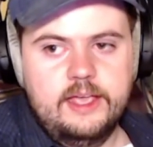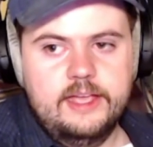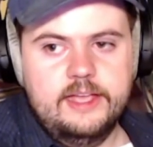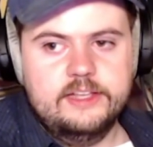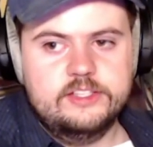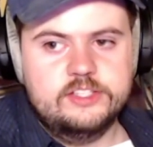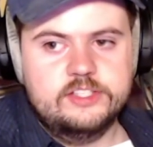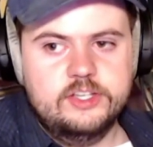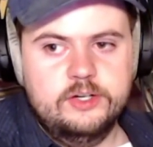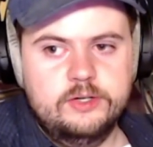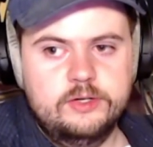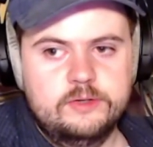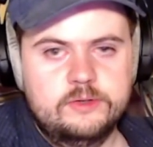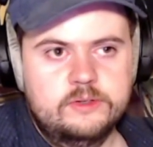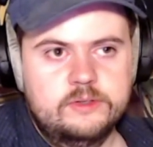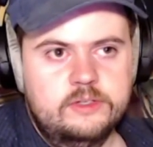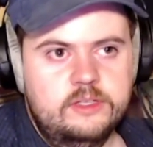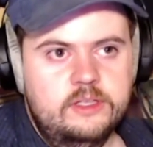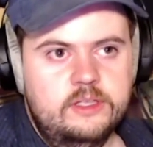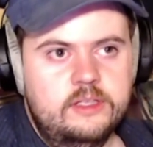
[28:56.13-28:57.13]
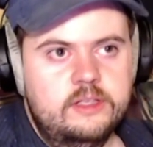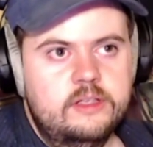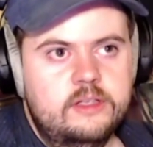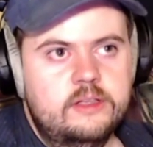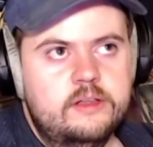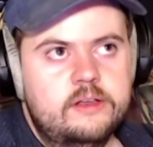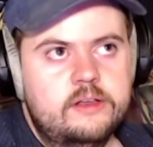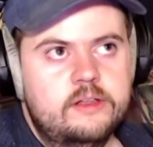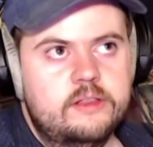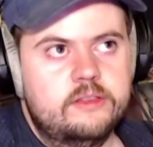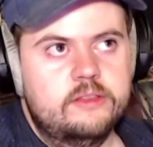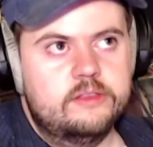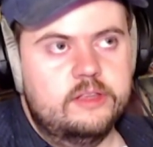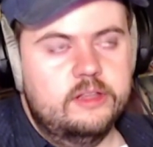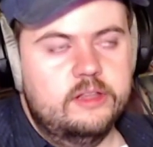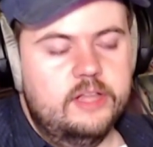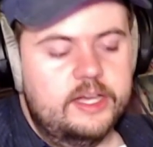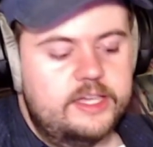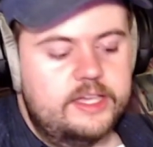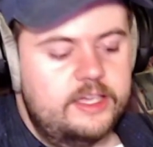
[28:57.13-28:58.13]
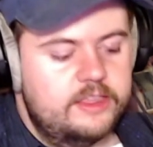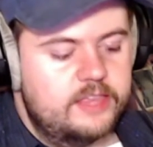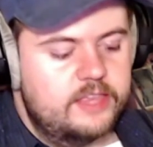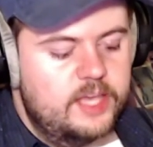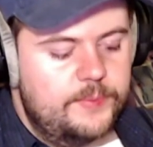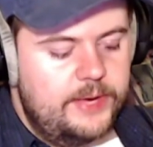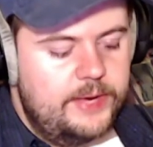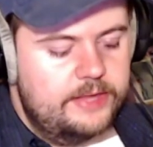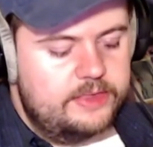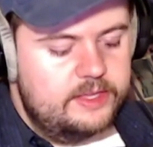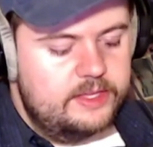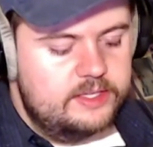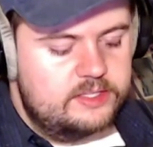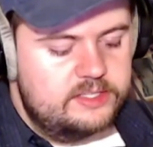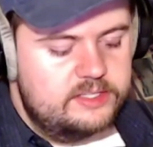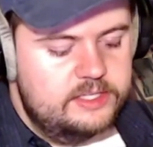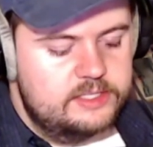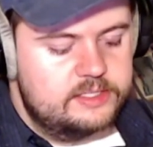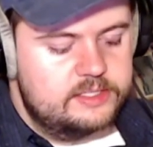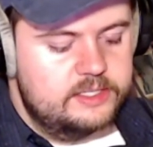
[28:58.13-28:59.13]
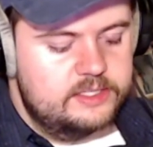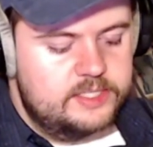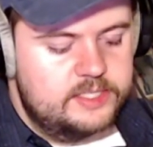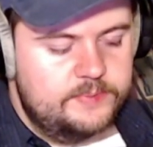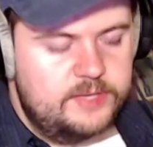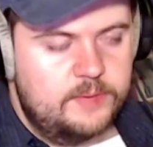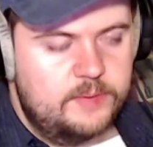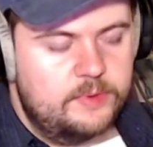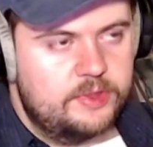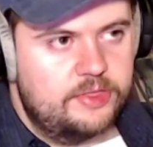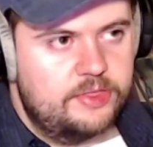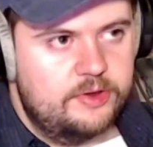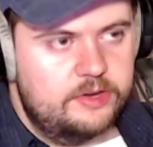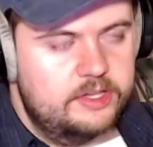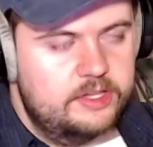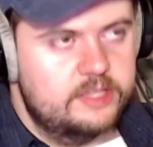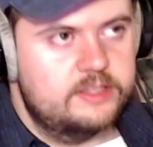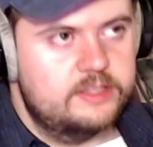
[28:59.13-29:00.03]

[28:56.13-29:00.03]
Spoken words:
And so the lucky thing about this is that September 30th,